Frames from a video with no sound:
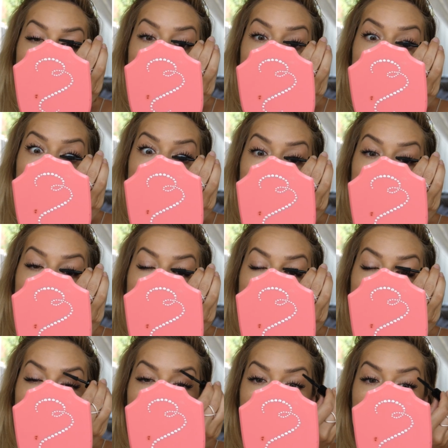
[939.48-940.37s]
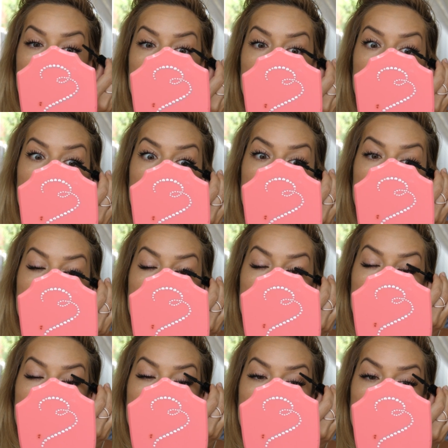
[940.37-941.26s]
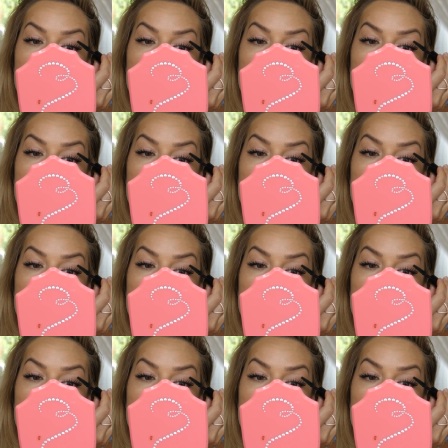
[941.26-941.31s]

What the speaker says: (silence)